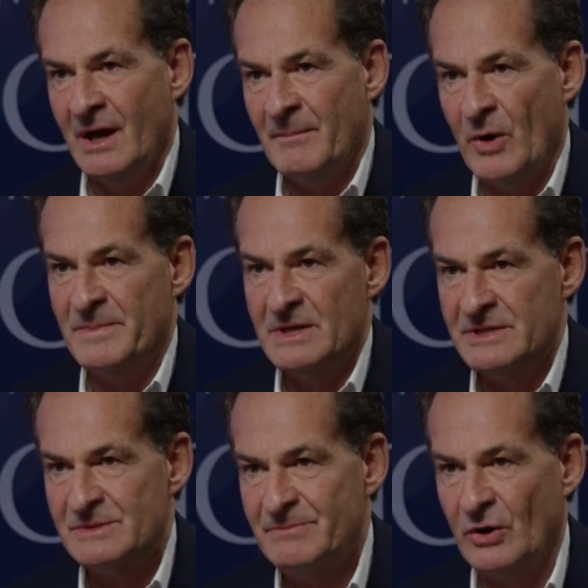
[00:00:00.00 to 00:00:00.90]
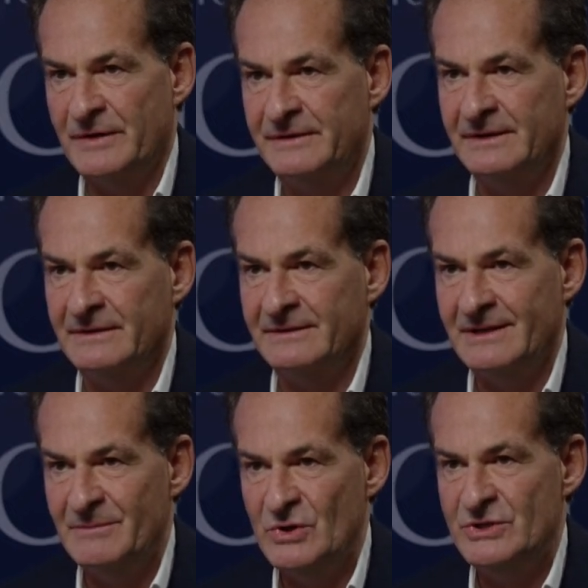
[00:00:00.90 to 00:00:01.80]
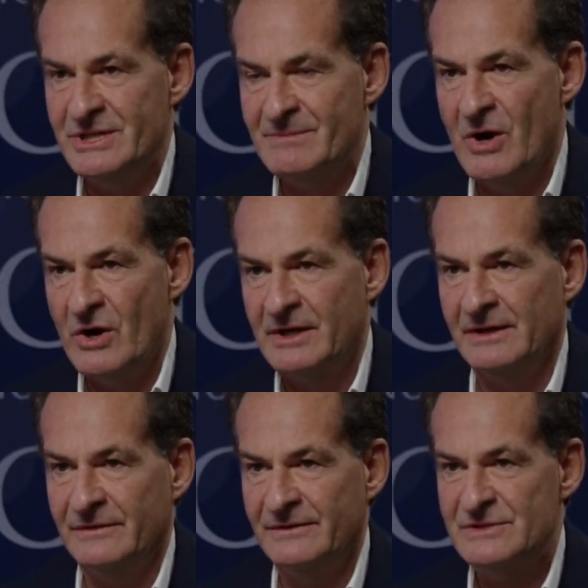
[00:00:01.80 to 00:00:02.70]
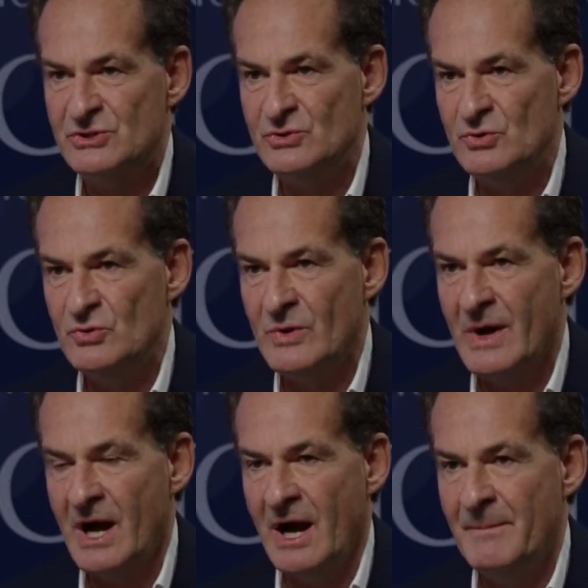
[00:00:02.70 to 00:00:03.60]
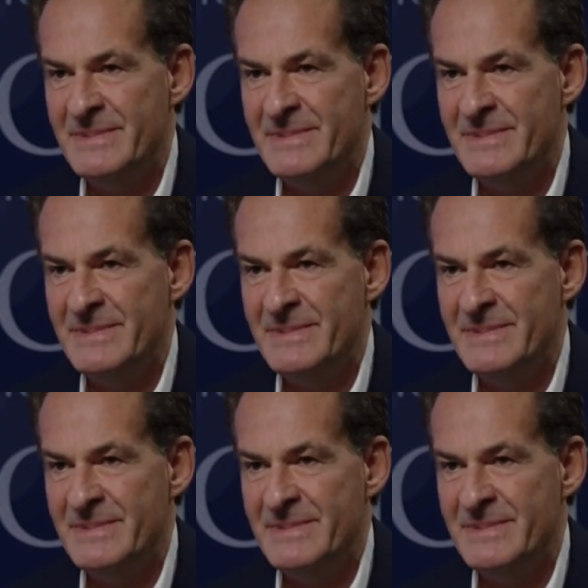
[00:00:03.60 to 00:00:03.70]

populist politics in emerging markets to uh,